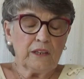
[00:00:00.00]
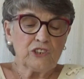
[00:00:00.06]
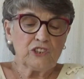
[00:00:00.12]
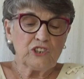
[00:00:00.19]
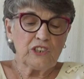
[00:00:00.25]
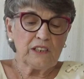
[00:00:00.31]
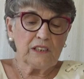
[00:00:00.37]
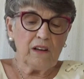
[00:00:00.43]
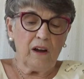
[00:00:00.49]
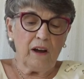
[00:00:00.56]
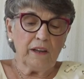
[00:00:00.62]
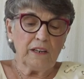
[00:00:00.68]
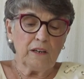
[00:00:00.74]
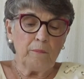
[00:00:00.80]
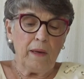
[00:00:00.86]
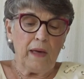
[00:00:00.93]
She had
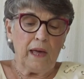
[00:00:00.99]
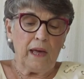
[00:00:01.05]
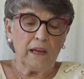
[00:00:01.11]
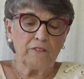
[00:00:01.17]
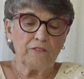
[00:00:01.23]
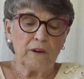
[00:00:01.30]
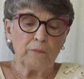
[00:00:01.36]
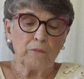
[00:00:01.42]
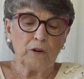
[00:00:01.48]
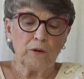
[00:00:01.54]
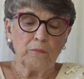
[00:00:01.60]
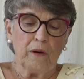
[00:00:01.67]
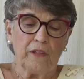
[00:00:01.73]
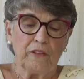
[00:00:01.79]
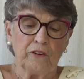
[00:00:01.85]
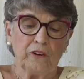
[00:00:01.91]
gotten a bag from her
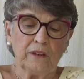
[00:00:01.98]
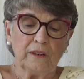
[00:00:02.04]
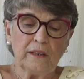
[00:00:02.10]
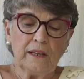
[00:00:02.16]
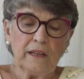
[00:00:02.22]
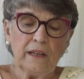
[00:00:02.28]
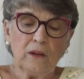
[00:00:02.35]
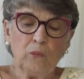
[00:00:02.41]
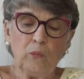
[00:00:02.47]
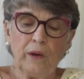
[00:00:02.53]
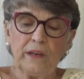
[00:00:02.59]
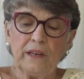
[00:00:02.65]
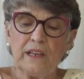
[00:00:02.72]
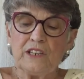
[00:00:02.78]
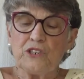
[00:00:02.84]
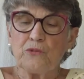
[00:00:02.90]
mother,
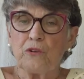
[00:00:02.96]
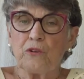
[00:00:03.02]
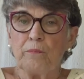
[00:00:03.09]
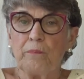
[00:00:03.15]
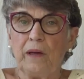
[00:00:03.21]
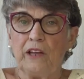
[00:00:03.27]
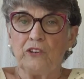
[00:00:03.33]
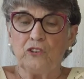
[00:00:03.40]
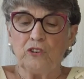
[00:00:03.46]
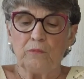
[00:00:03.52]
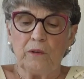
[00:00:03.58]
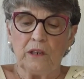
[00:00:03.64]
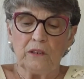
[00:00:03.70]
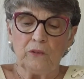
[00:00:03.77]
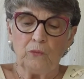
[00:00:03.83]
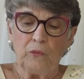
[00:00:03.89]
went into her bedroom
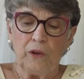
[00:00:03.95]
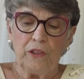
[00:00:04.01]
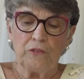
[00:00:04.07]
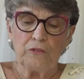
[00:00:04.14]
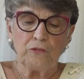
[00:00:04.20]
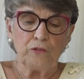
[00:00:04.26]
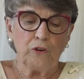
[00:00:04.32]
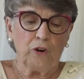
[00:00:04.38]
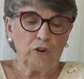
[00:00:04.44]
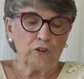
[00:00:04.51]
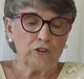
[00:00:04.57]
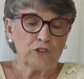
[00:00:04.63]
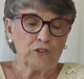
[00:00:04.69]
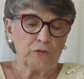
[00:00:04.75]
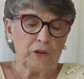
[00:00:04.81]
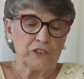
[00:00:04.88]
and went through
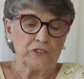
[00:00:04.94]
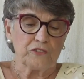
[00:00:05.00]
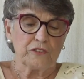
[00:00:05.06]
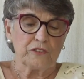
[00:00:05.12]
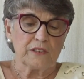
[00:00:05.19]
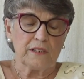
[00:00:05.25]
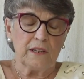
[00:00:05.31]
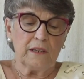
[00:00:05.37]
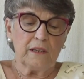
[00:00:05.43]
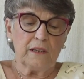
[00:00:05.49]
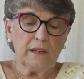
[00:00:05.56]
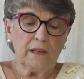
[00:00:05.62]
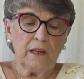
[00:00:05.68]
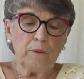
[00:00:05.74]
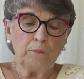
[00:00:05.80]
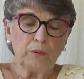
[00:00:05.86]
her treasures,
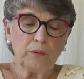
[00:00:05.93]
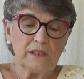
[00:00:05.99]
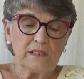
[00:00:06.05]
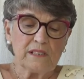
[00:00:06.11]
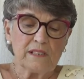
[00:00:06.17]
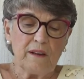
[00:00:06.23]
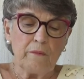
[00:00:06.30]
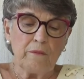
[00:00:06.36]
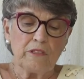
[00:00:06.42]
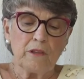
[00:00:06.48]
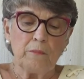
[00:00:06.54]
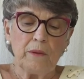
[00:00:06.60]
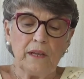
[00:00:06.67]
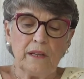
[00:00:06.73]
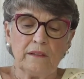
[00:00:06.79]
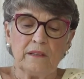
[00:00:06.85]
put some of
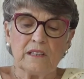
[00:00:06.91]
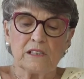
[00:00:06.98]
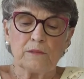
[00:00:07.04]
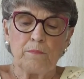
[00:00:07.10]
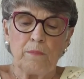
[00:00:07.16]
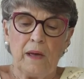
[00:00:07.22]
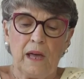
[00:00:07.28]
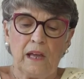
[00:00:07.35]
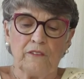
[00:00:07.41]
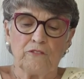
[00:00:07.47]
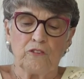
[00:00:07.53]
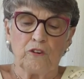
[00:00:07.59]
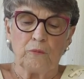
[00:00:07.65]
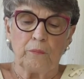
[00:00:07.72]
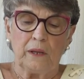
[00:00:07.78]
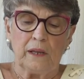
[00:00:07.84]
them in this bag
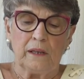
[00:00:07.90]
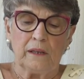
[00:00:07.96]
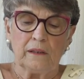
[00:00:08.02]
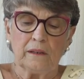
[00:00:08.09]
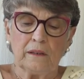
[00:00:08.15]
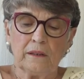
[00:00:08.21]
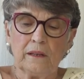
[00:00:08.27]
for me.